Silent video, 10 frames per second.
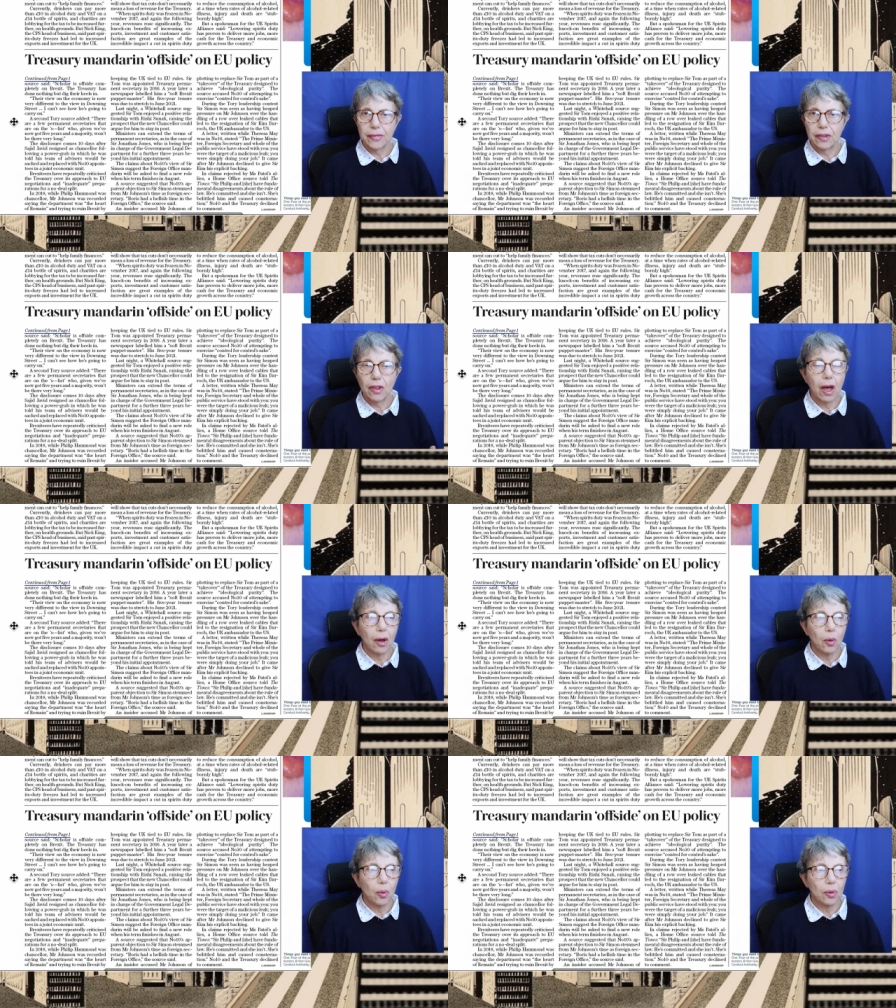the
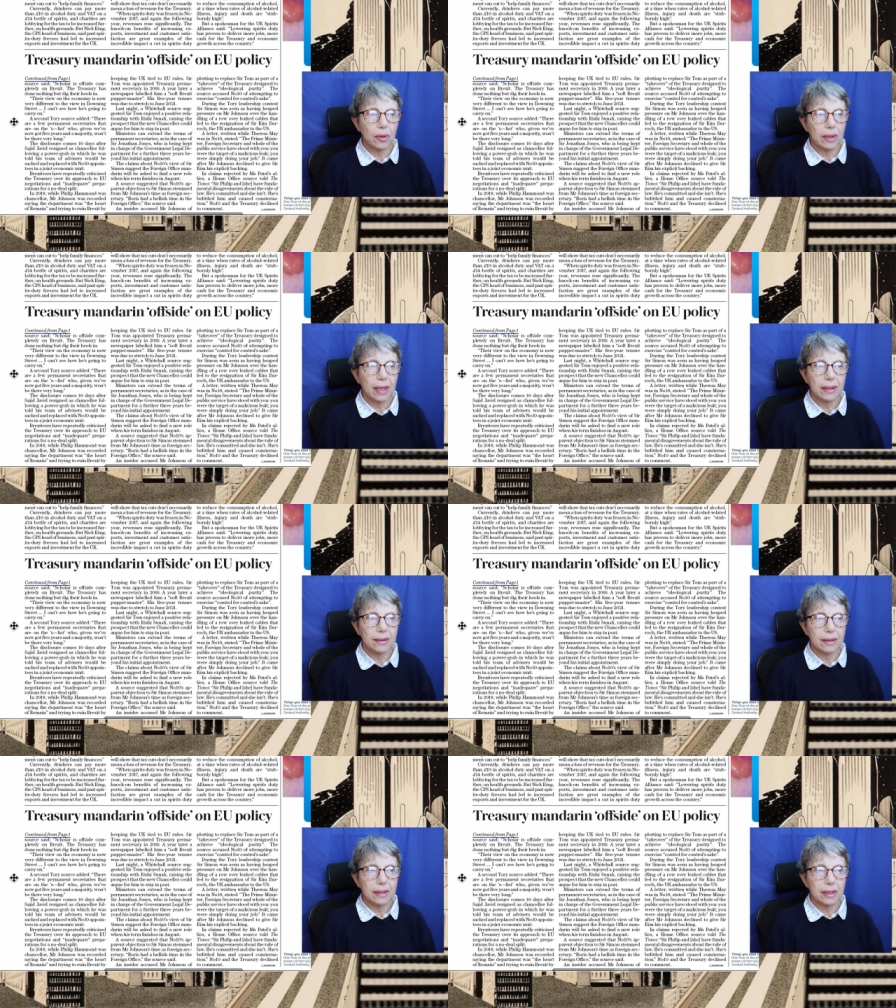whole
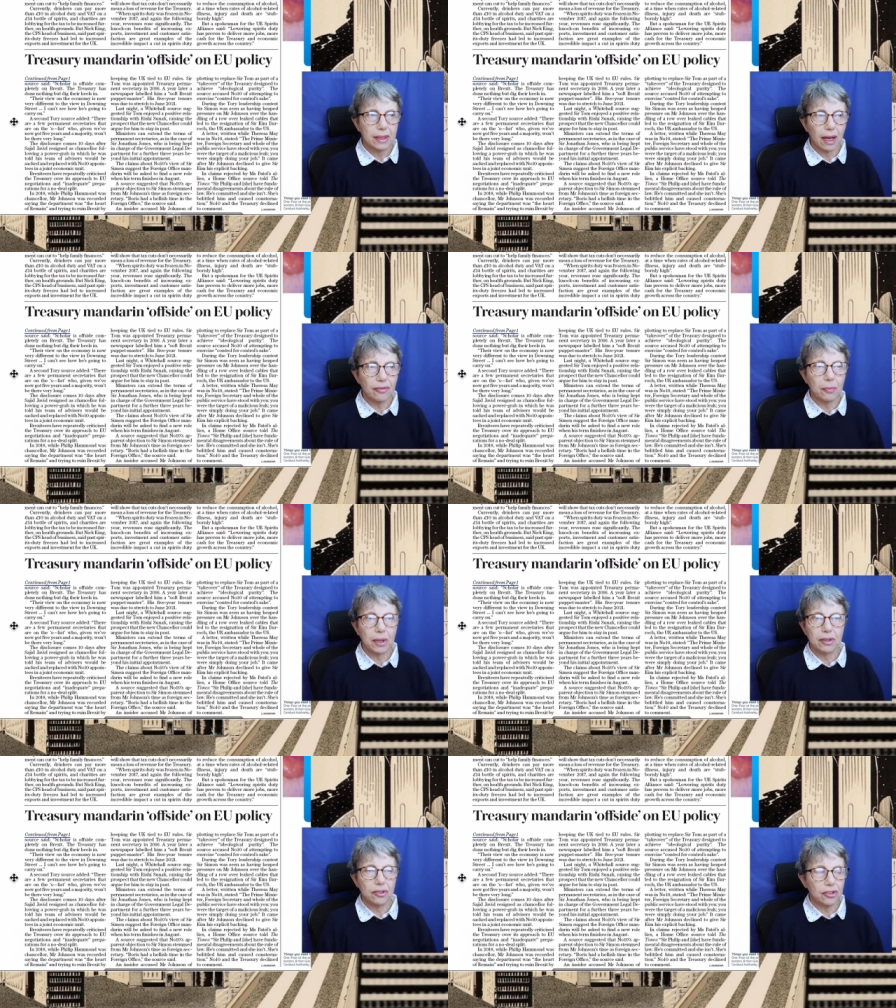
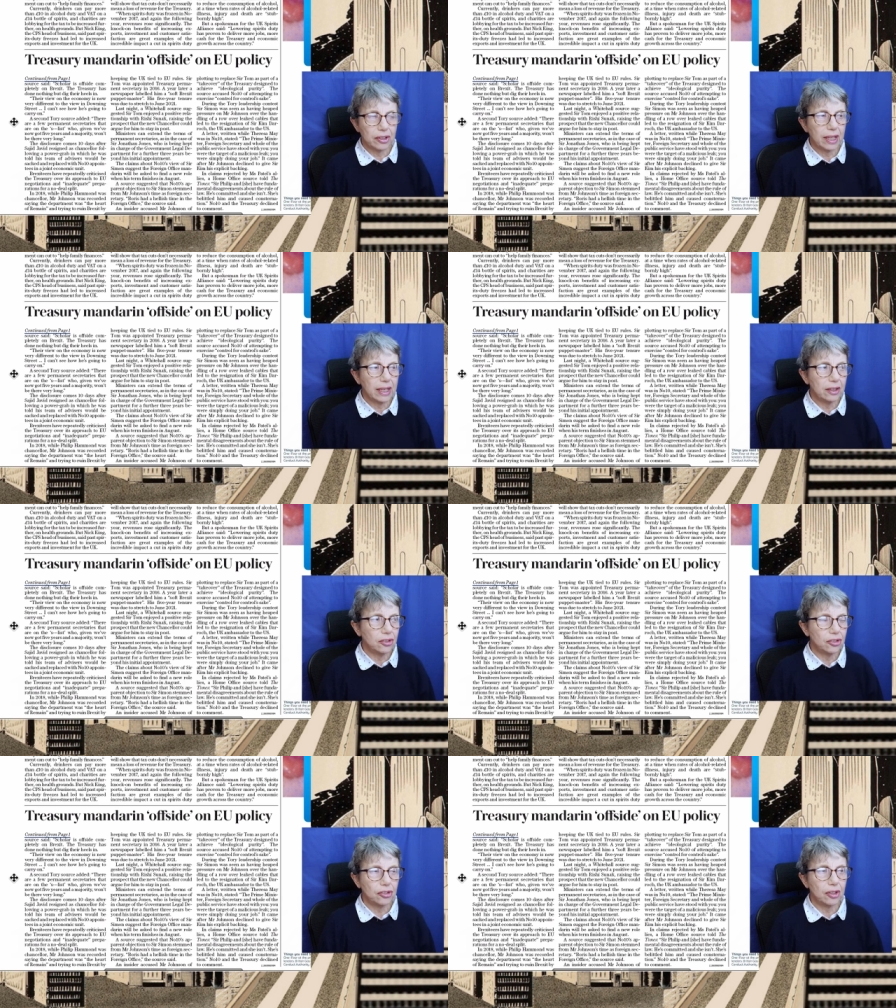government
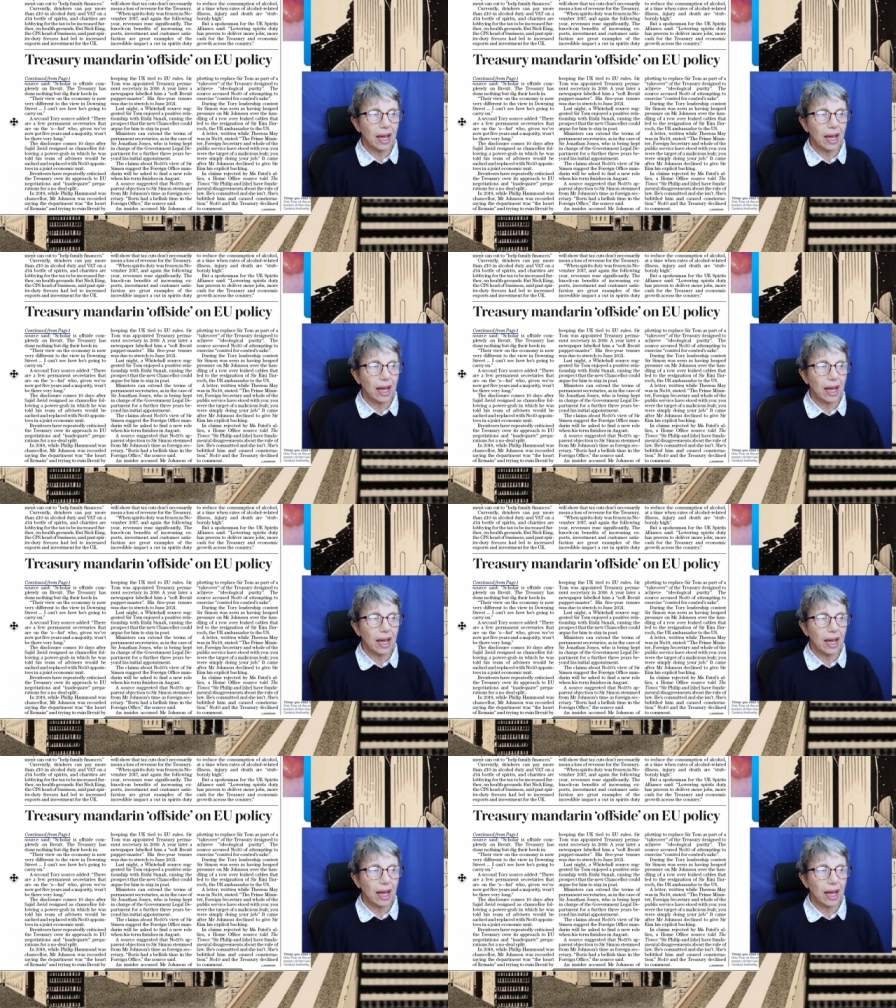is